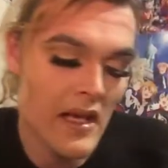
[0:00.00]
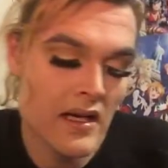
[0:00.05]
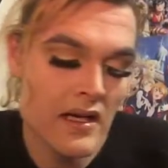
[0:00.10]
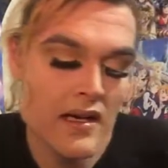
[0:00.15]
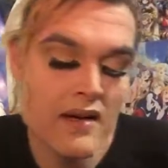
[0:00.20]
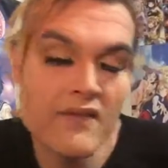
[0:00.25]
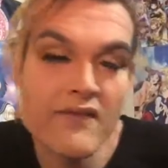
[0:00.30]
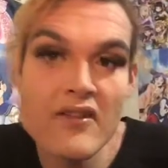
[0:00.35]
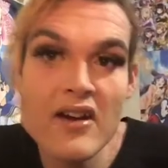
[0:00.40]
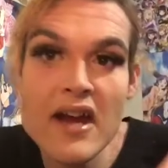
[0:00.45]

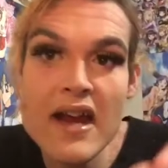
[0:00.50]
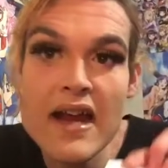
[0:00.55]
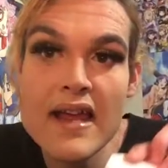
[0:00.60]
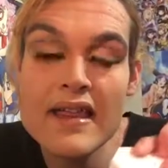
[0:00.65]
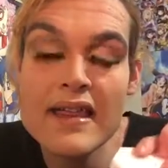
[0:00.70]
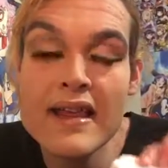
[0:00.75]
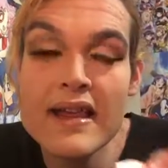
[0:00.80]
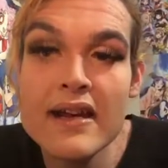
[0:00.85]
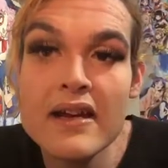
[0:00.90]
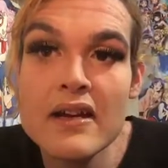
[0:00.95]
Now for
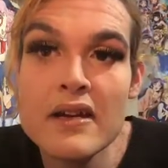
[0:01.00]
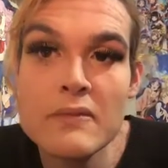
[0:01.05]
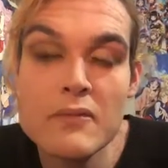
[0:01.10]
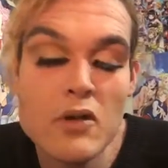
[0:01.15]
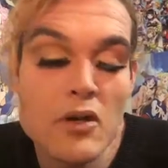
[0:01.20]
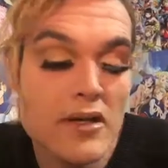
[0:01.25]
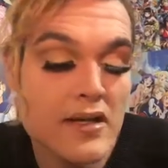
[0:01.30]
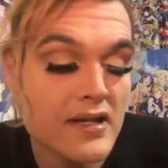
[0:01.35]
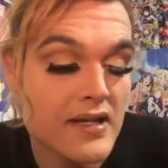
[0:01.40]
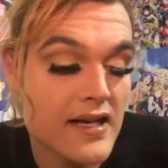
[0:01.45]
highlighter, I'm
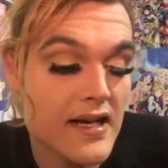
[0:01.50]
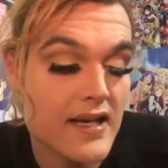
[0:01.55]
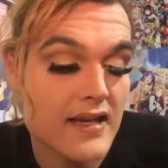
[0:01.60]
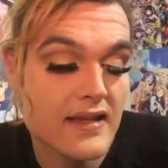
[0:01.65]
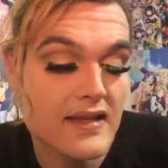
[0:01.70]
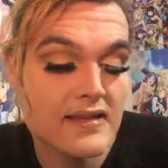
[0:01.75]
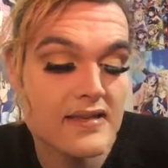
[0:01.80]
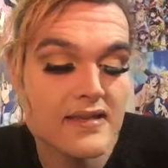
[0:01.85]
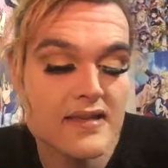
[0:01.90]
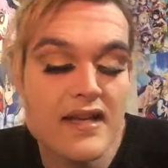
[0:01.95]
going to take
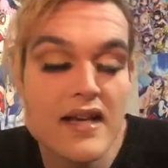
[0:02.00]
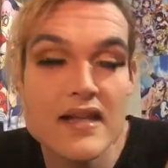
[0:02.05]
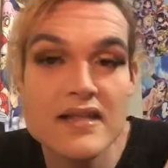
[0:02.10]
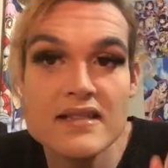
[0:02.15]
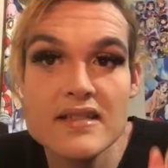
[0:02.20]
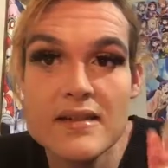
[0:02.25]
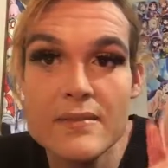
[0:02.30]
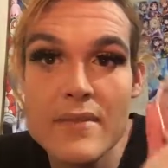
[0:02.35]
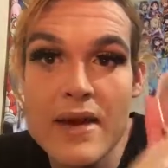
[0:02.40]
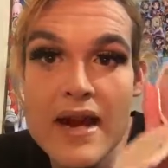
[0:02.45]
this
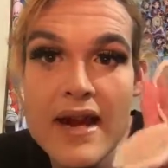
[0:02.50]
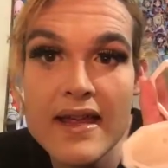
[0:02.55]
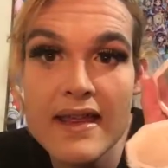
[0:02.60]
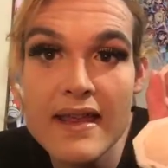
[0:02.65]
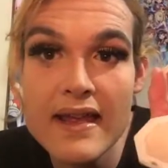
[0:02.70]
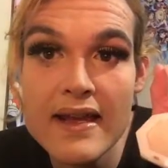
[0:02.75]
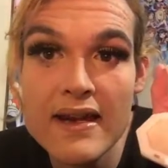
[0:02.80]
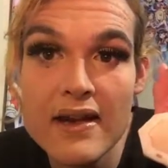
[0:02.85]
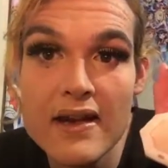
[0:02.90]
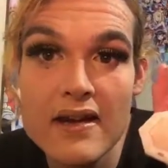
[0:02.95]
custom
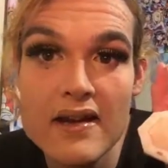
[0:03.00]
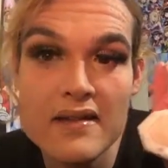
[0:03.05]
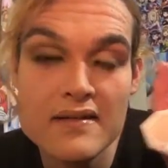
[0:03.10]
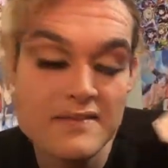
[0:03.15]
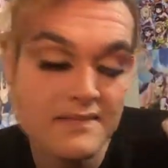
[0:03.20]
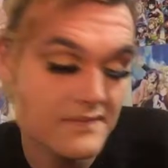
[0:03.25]
highlighter.